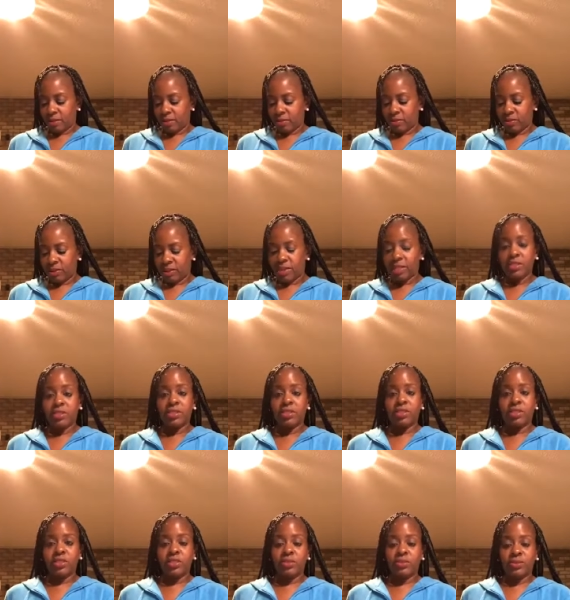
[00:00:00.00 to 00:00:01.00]
on this
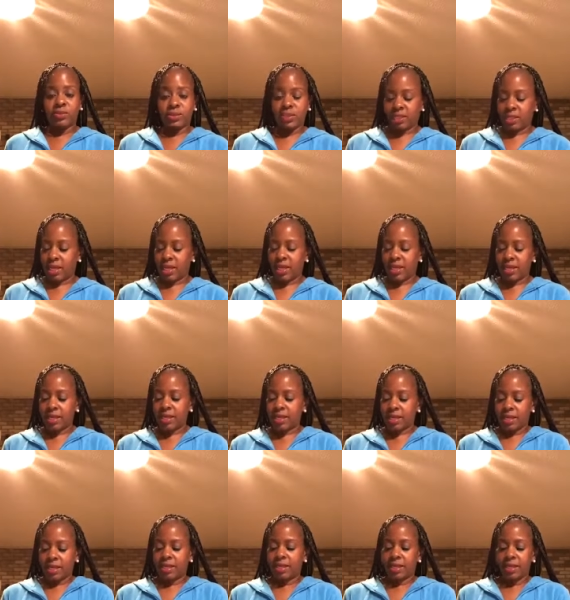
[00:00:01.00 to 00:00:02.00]
Tuesday
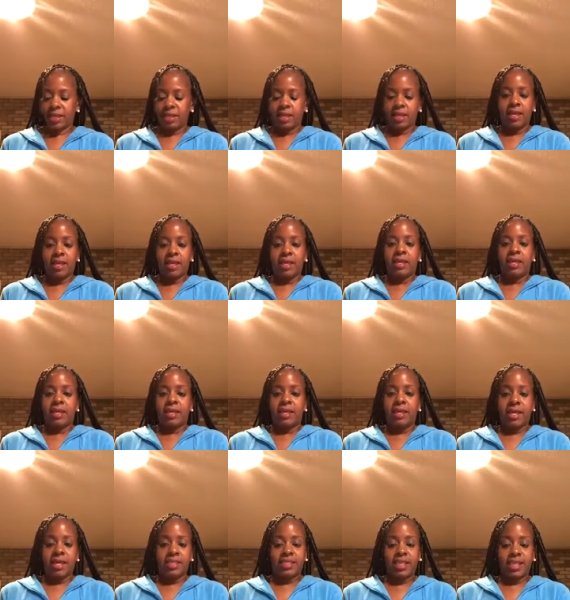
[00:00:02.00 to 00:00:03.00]

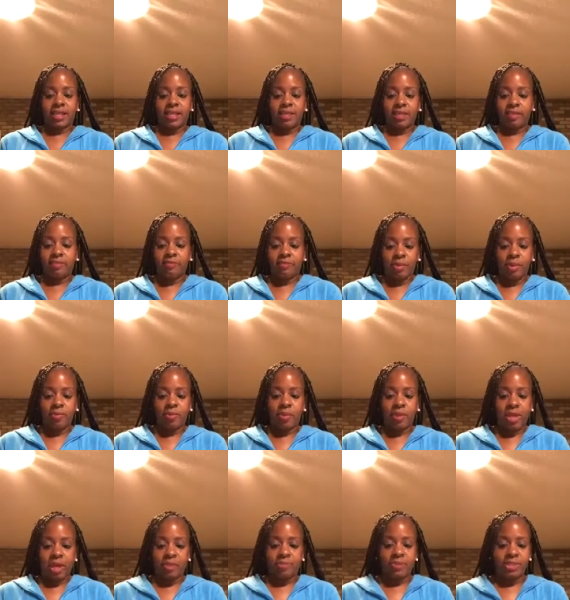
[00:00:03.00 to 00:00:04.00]
as I give people
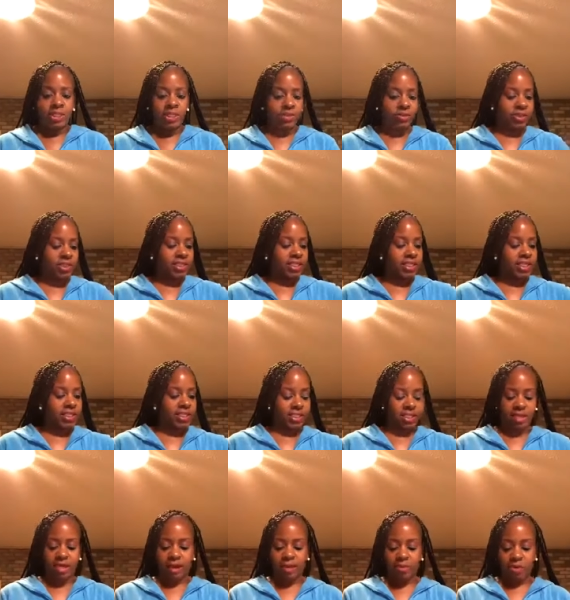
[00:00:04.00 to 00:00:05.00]
an opportunity to
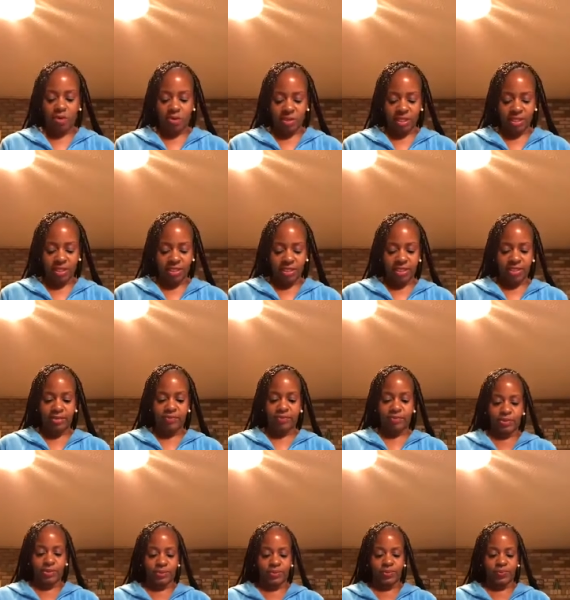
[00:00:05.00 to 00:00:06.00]
come on into the
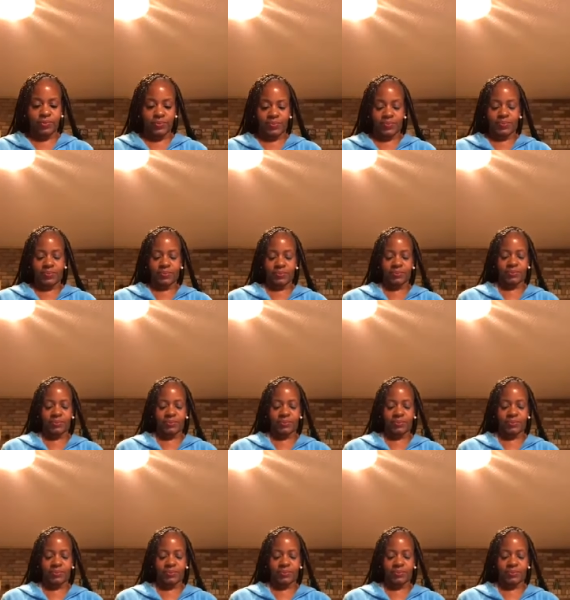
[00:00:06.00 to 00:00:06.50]
room.